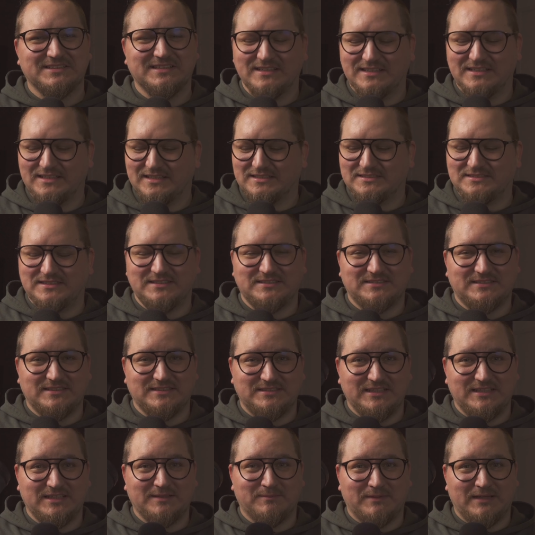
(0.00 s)
since the
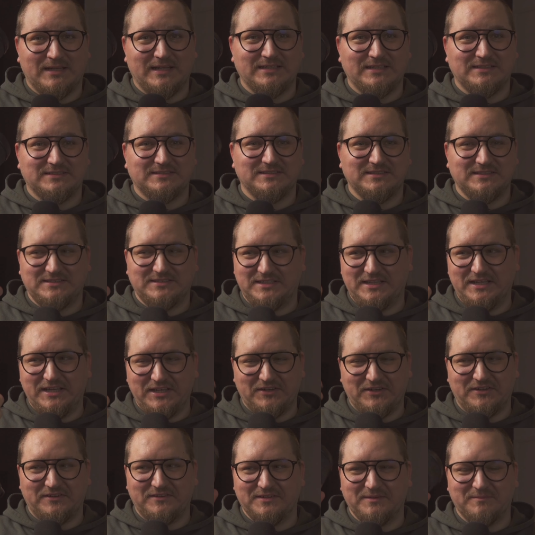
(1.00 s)
Sigma lens is
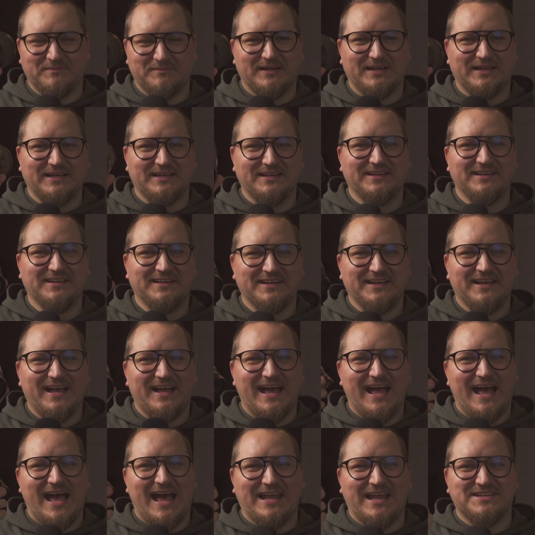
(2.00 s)
here in my
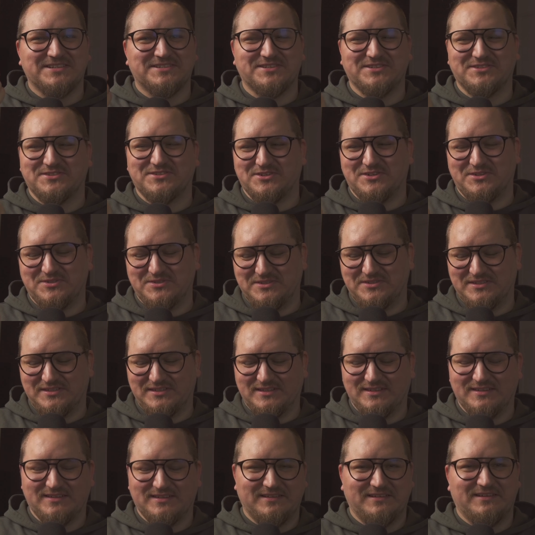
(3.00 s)
hands, so
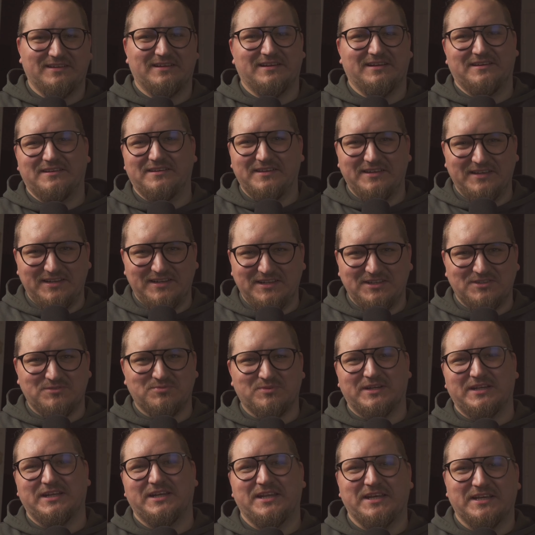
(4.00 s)
it is
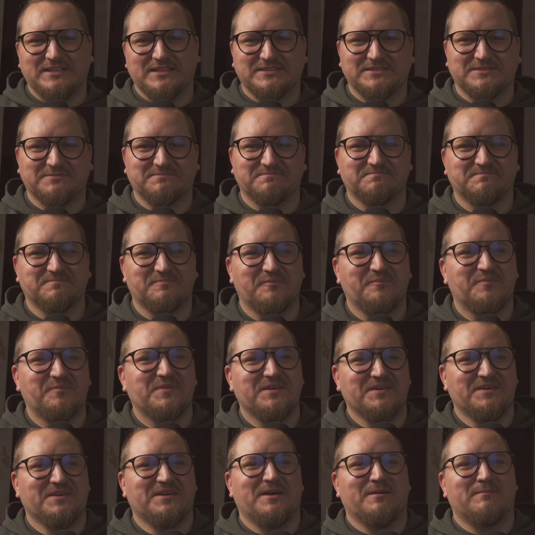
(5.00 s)
what it is.
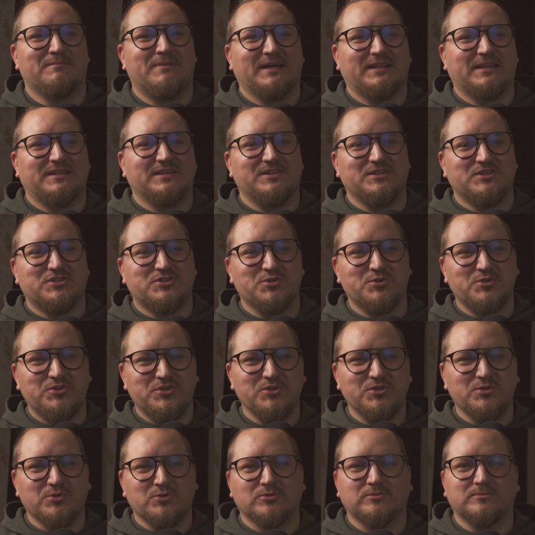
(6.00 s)
But should
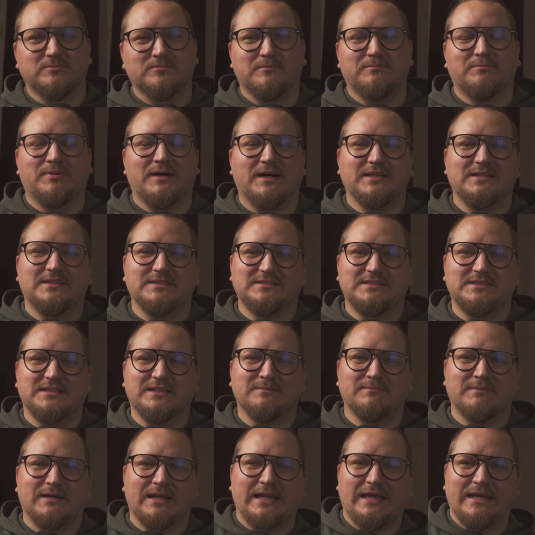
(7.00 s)
you buy the
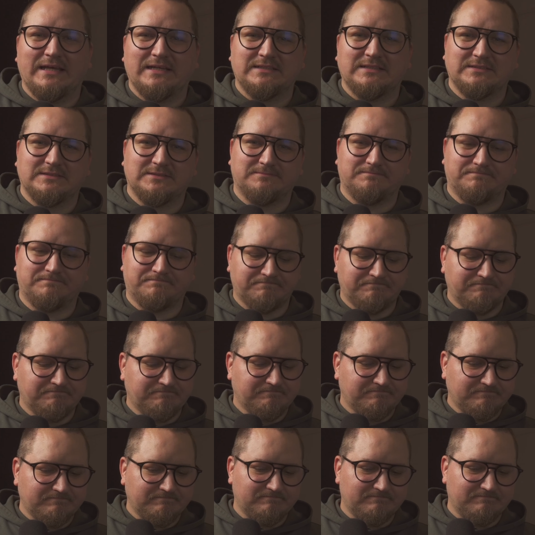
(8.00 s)
Sigma lens?
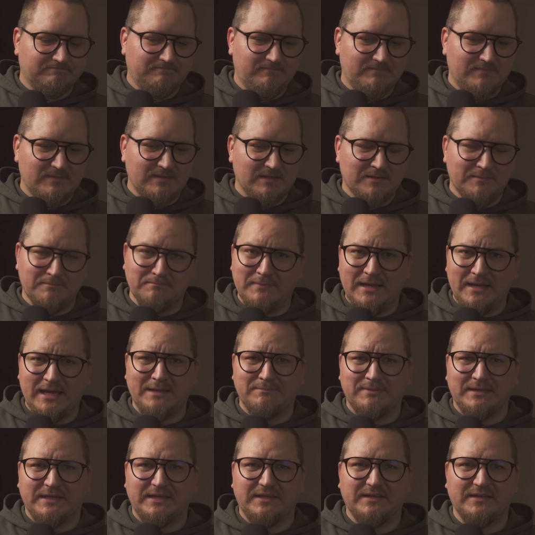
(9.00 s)

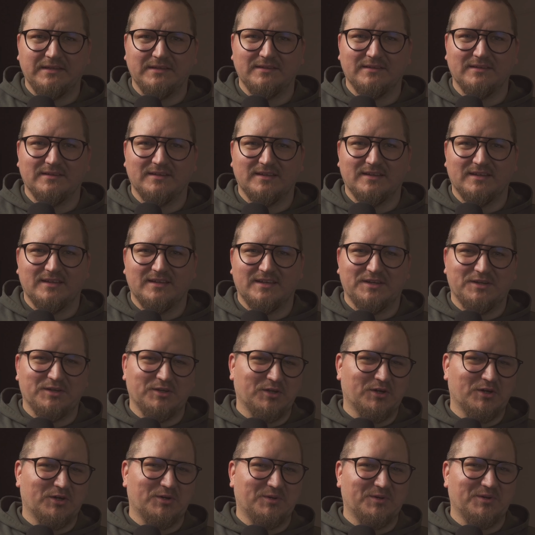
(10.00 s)
Maybe.
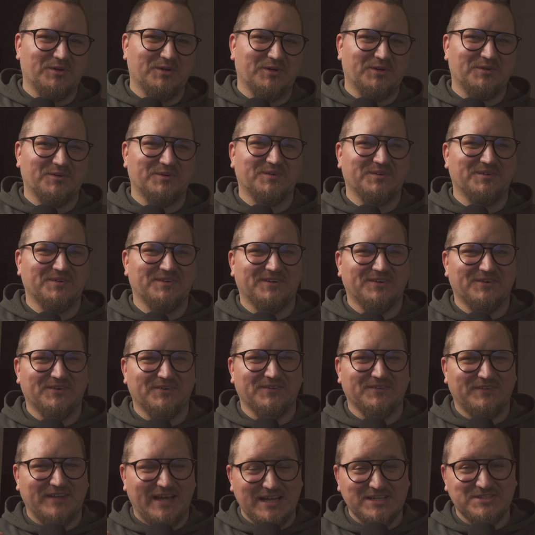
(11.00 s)
No.
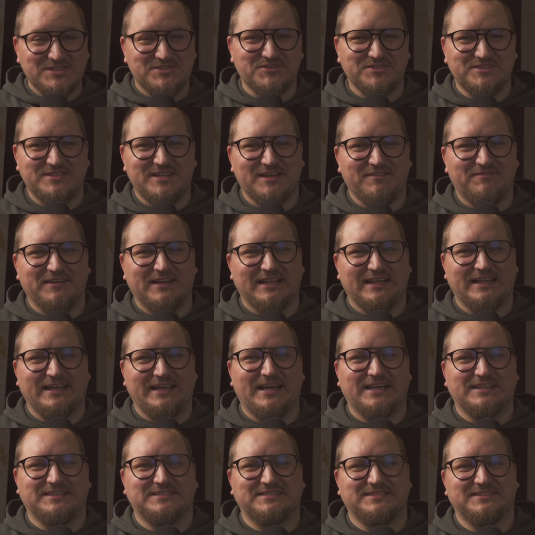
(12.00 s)
The answer is definitely
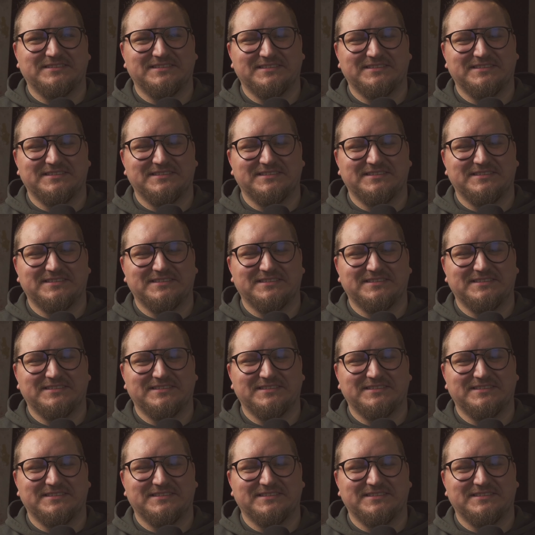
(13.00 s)
yes.